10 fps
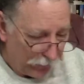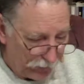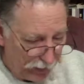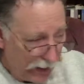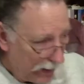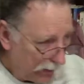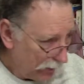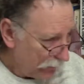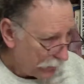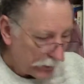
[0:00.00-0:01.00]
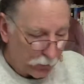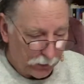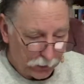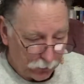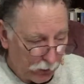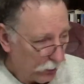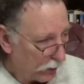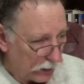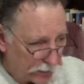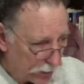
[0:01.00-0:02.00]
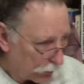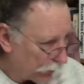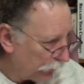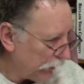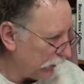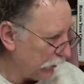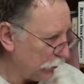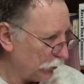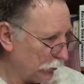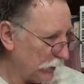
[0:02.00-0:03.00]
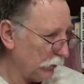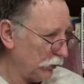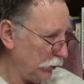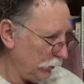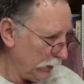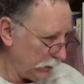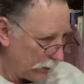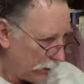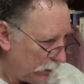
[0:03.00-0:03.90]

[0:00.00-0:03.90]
Today, we look at that whole thing and just what we're doing